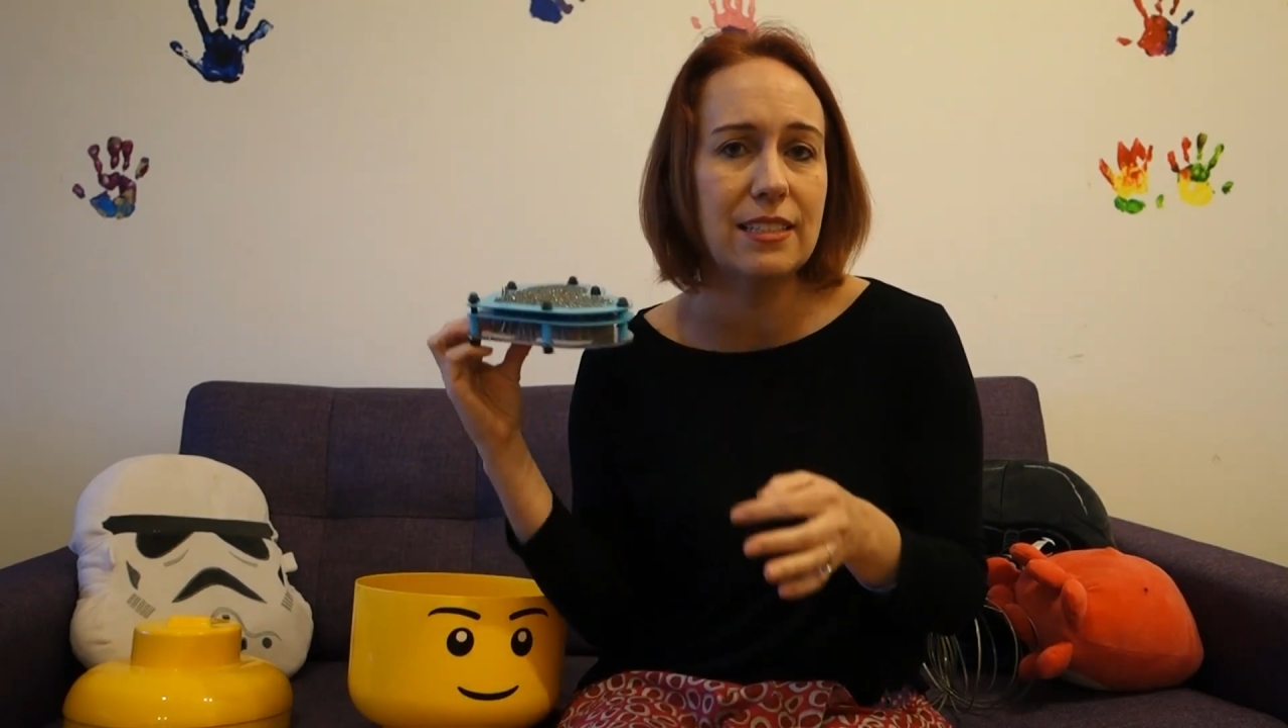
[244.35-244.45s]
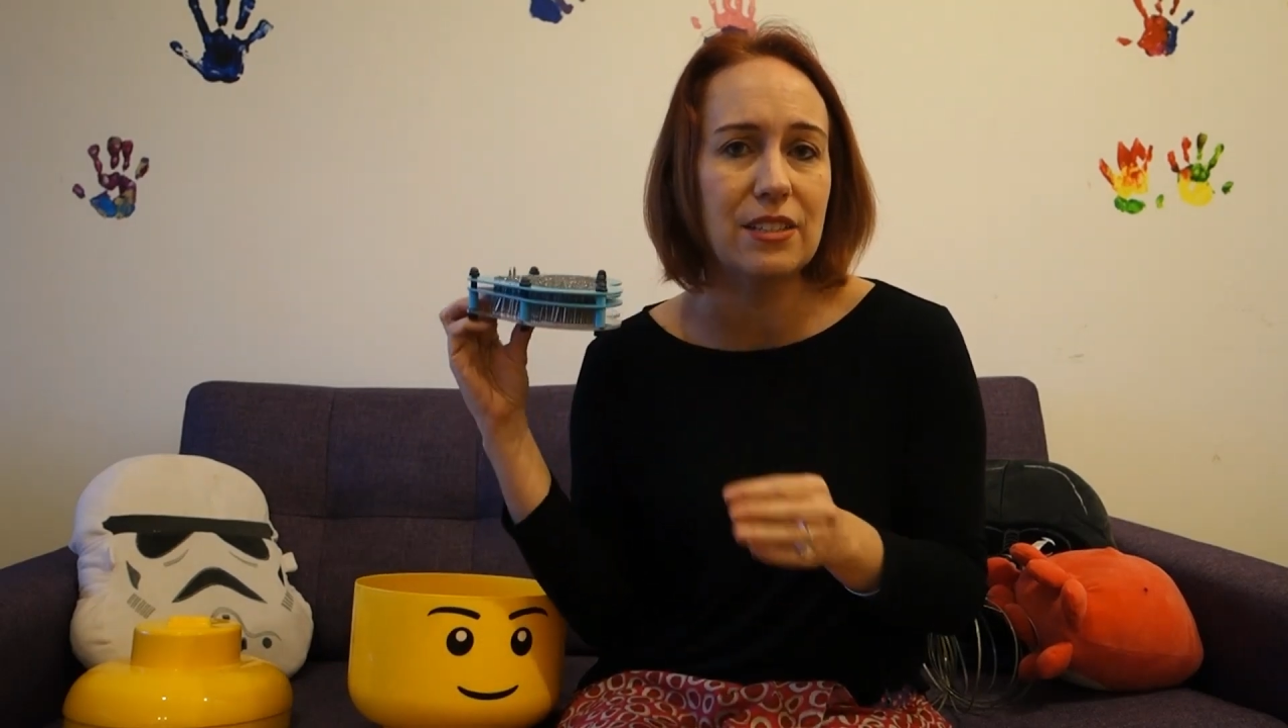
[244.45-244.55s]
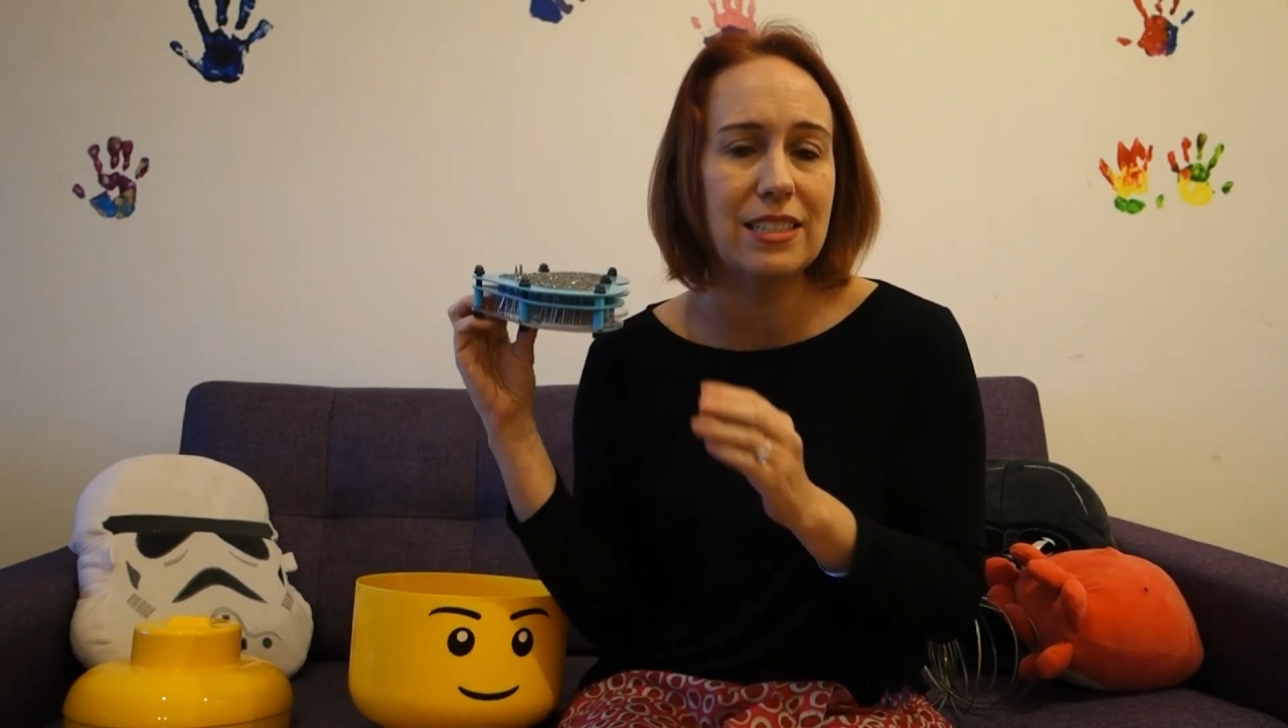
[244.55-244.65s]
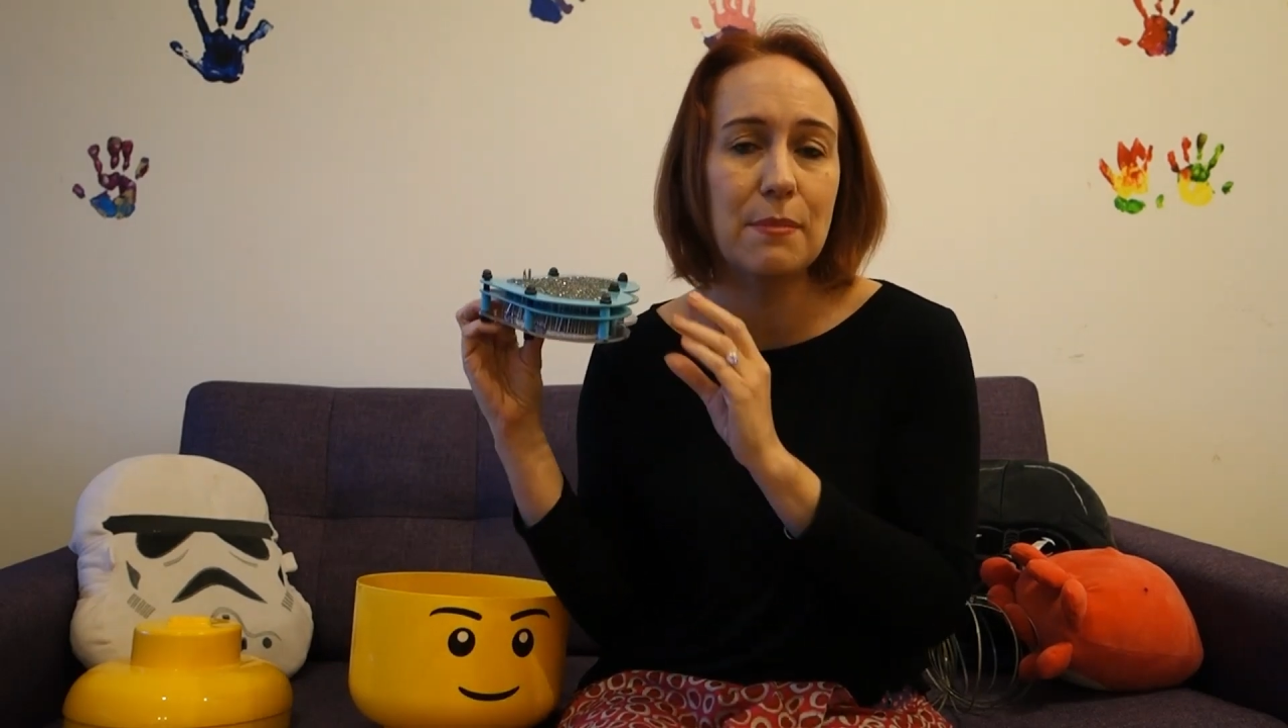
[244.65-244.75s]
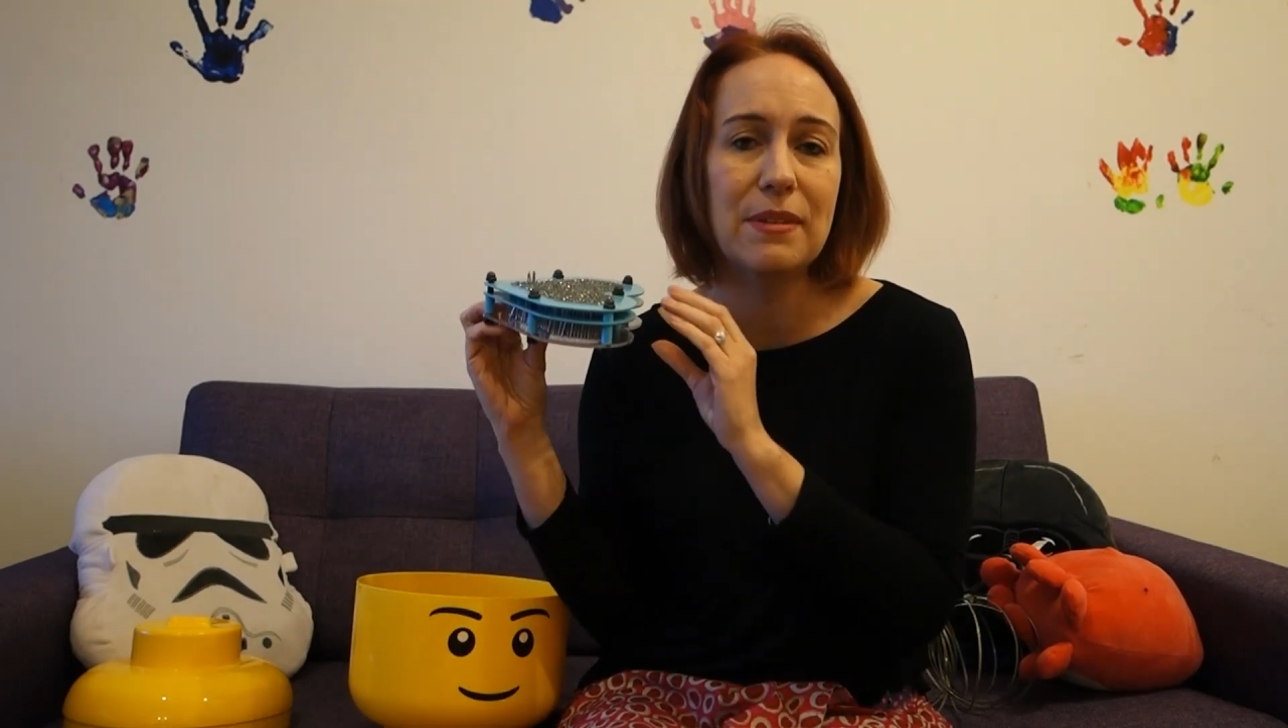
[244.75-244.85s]
So
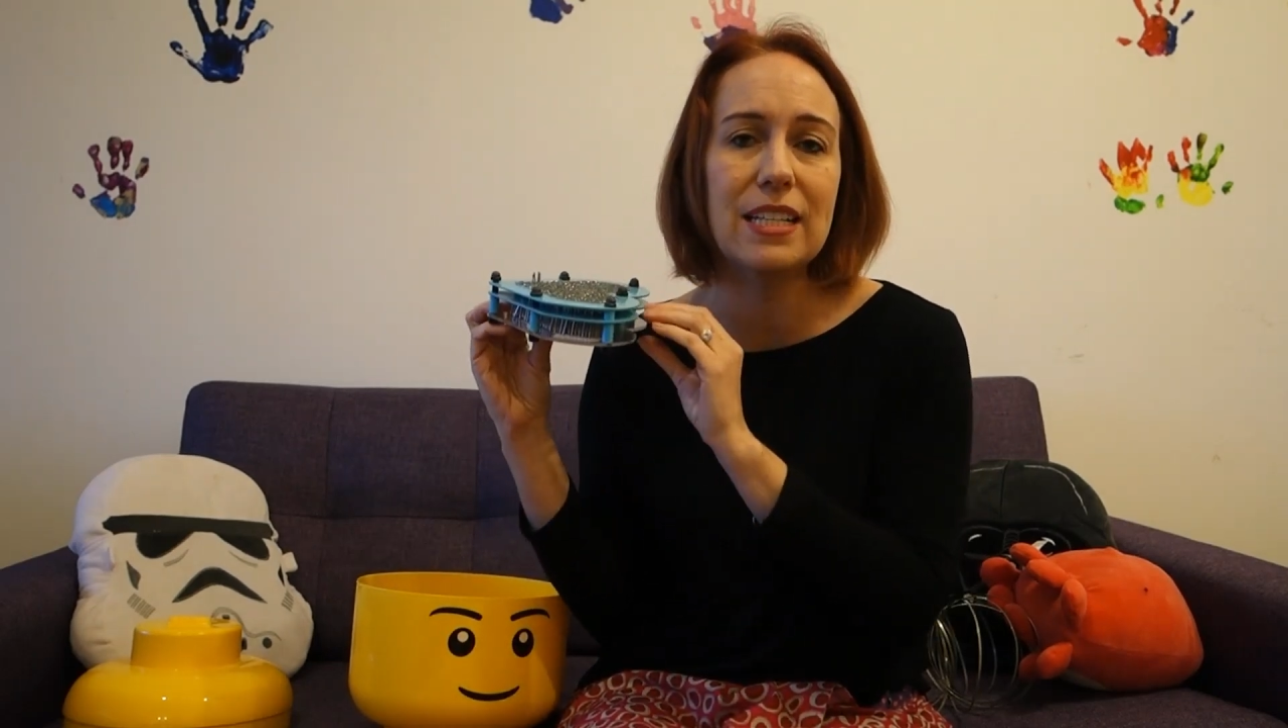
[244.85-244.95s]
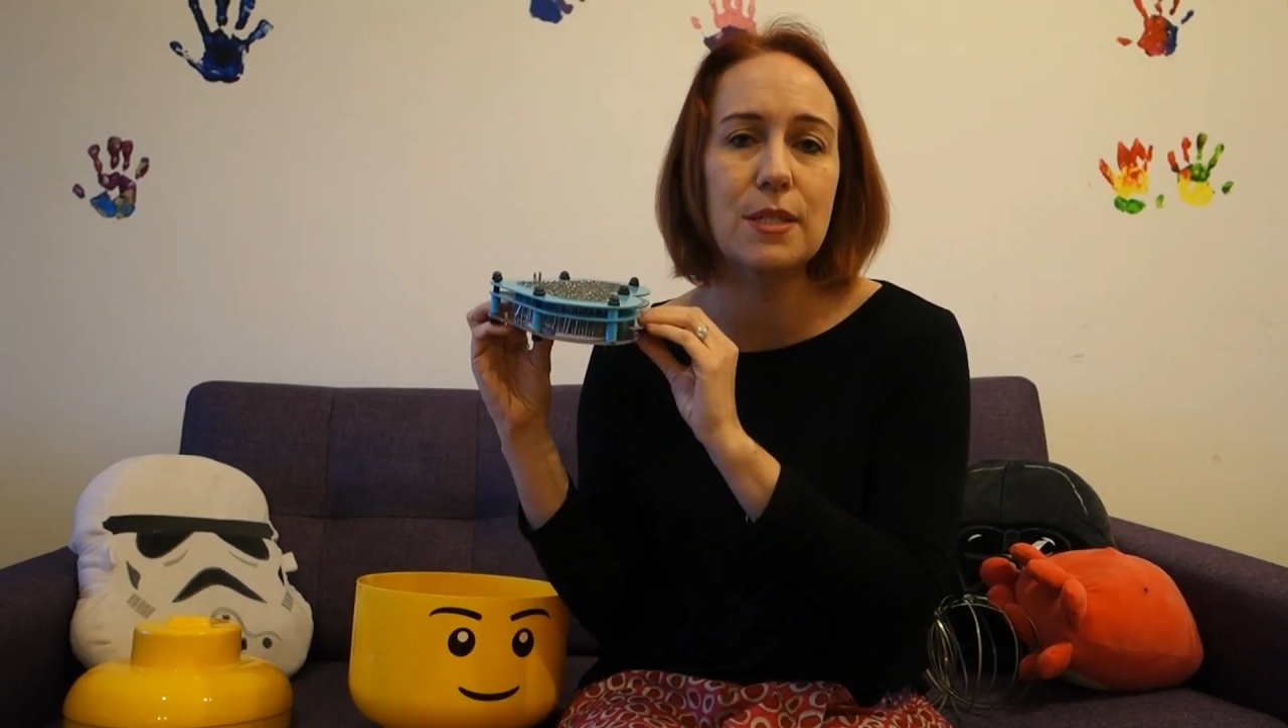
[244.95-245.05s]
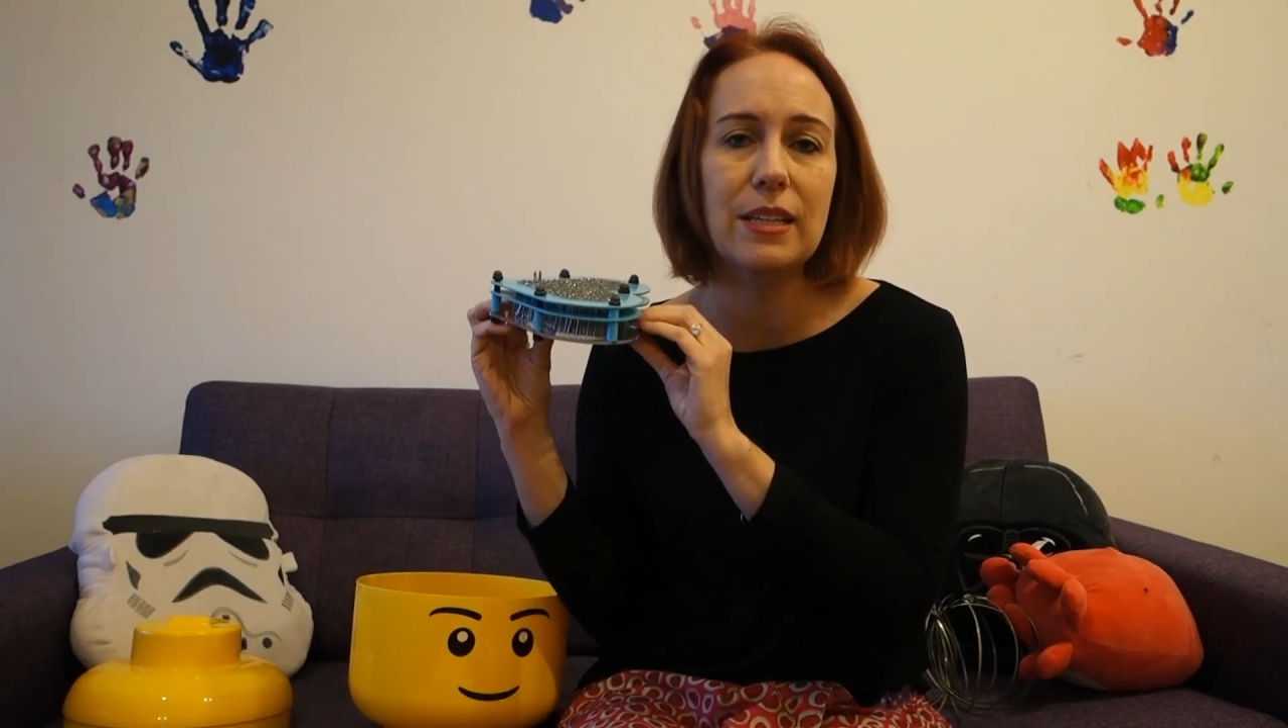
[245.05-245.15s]
some kids